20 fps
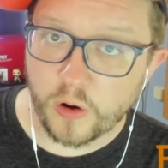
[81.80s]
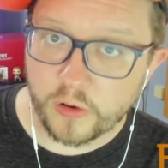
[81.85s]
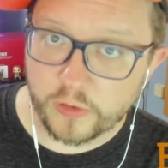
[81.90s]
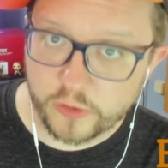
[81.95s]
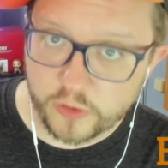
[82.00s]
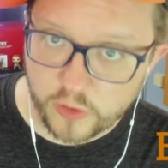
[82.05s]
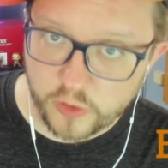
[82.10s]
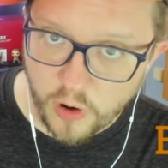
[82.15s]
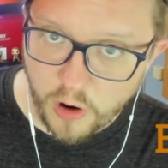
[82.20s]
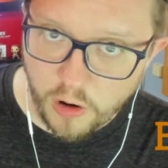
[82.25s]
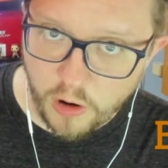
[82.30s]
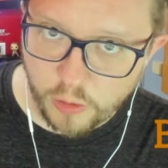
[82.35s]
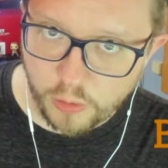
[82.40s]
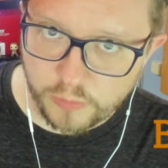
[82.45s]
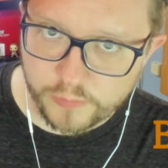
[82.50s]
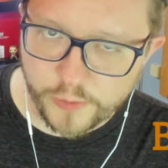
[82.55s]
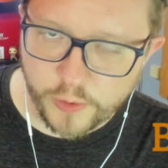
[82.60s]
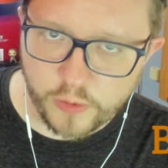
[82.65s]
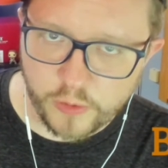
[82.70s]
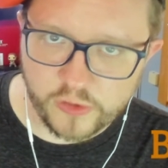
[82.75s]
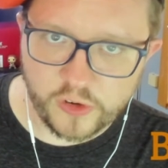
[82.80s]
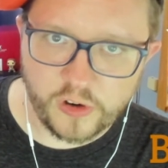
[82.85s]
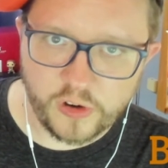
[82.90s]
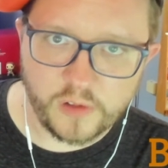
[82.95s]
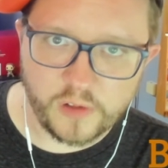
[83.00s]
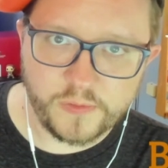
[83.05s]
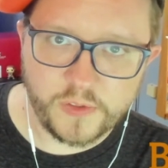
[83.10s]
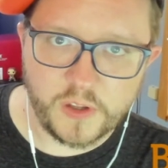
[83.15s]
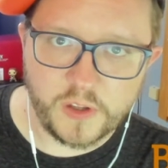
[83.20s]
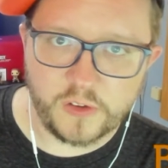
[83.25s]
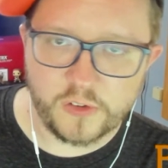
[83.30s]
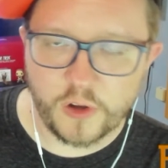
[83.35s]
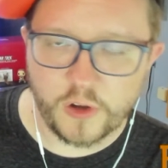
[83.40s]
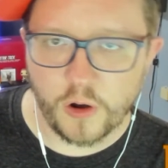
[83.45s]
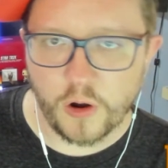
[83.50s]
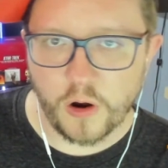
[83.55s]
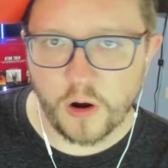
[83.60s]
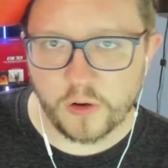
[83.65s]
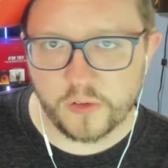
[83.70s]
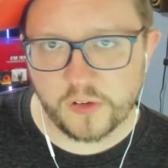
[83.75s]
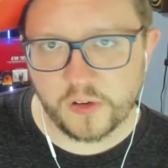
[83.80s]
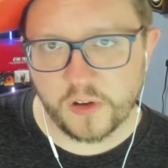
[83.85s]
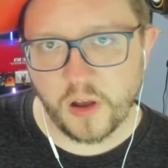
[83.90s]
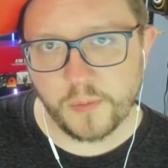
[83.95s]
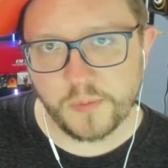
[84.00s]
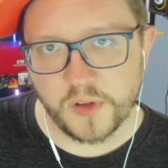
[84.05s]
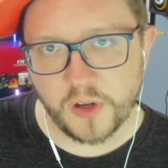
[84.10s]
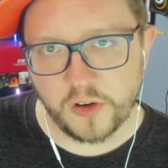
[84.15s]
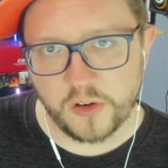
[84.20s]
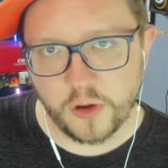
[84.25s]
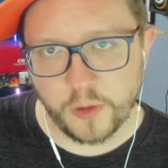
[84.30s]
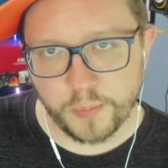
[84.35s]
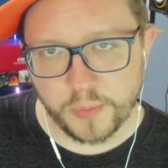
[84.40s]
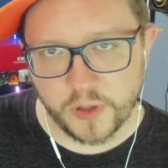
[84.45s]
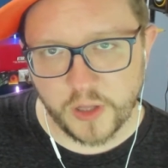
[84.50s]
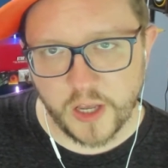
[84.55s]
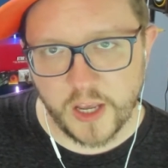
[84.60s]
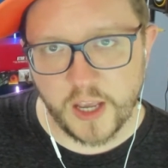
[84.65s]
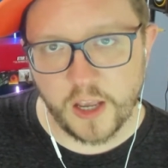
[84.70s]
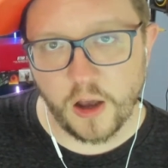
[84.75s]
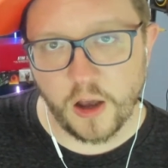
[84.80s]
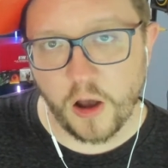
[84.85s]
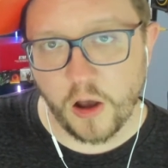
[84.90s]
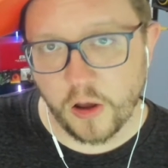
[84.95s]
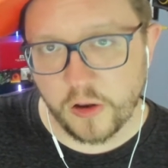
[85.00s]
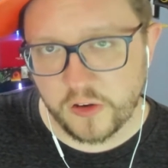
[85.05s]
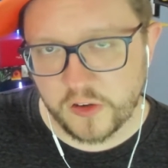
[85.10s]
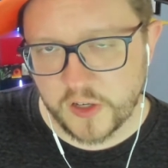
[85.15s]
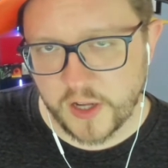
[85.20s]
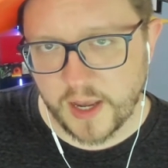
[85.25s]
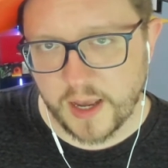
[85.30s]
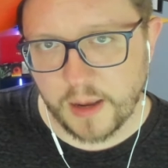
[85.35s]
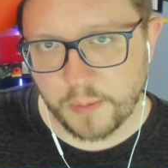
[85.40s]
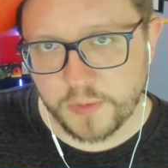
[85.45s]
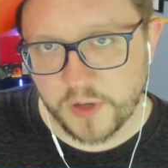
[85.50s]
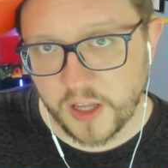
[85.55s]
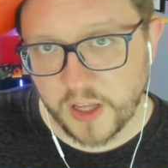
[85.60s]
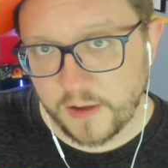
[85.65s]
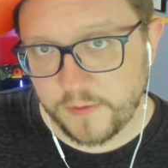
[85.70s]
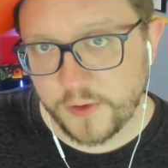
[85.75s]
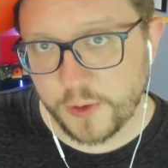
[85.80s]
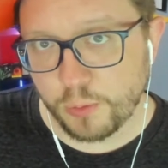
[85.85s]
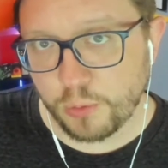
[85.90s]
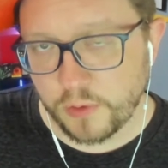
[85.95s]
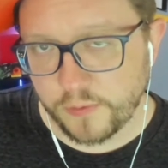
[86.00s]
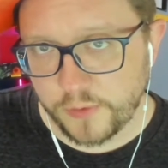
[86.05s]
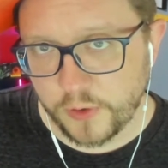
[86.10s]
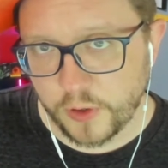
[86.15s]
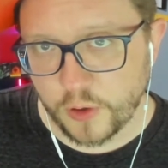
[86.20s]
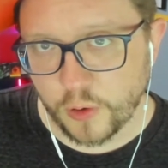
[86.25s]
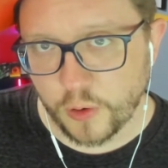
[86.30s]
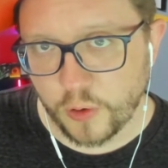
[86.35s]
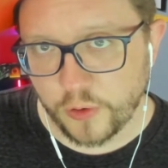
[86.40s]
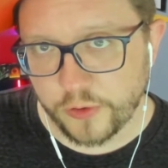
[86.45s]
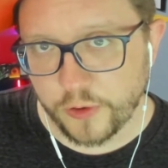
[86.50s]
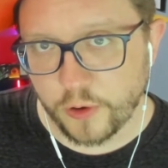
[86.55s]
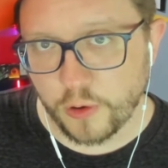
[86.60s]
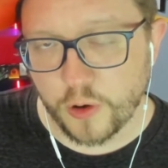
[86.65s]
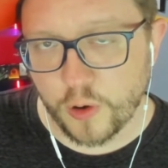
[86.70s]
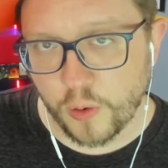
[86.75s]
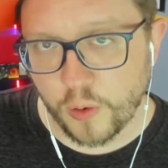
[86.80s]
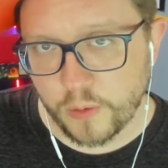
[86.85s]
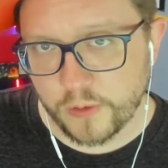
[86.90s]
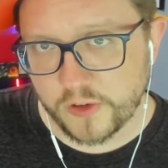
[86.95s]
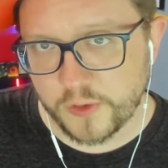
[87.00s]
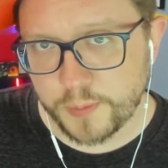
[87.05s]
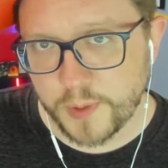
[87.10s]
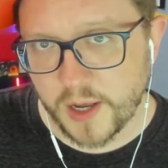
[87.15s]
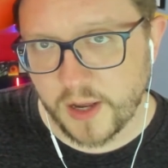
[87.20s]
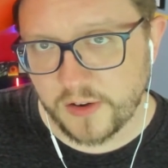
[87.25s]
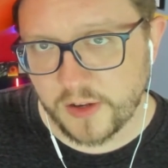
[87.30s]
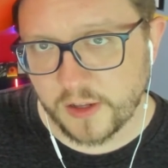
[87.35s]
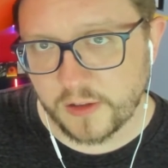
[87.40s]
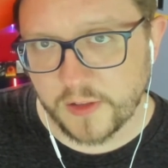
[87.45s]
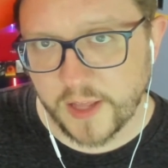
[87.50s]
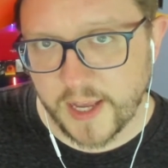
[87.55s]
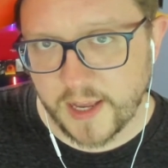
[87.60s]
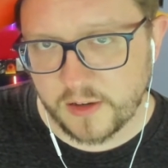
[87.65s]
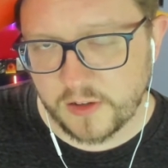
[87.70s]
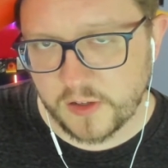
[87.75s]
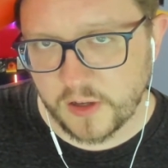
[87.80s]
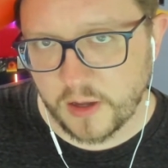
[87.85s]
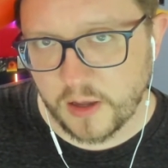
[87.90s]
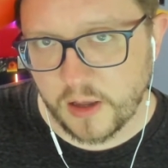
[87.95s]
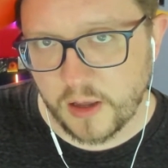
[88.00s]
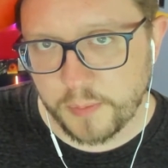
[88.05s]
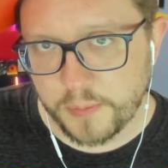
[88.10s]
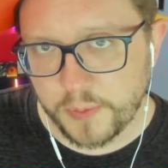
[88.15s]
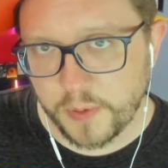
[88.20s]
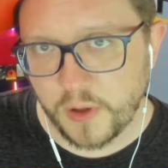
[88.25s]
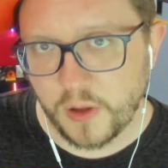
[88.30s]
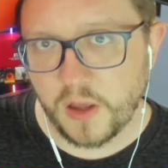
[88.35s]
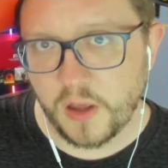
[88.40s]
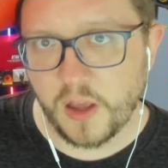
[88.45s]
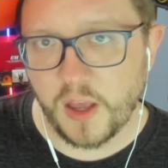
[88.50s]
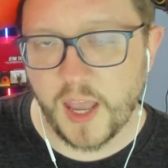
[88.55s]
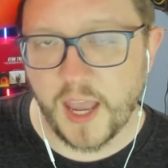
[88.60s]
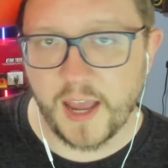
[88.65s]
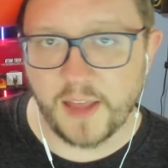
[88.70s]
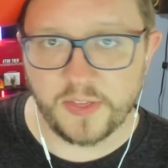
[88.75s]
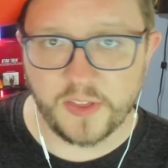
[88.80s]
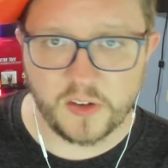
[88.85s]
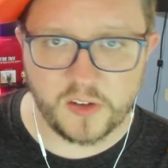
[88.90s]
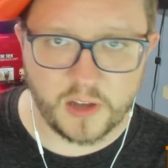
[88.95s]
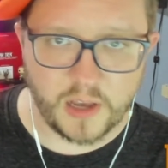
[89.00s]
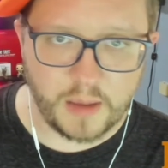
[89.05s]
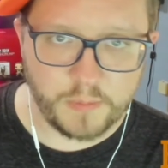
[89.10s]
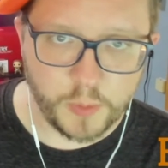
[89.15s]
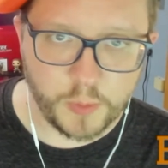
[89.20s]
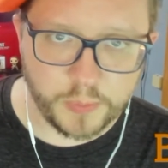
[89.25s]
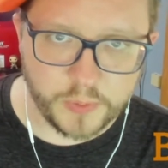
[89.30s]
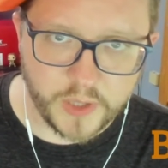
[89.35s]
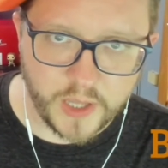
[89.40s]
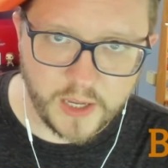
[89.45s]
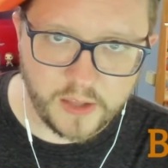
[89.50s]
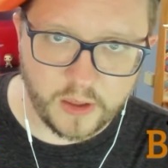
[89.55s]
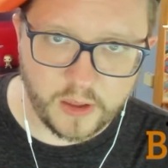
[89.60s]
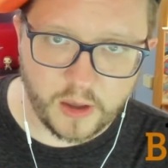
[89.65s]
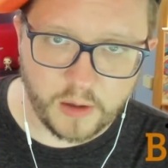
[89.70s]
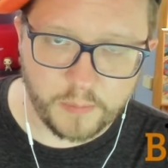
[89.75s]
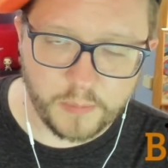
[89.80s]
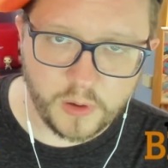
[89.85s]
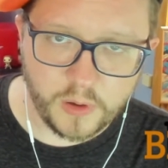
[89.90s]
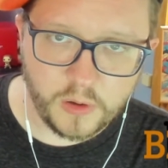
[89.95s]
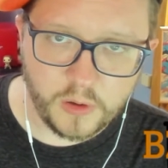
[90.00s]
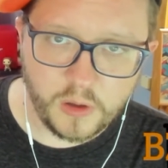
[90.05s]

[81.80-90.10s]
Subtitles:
snarl version of these cards comes into play untapped if you reveal their corresponding land type at the time you play them.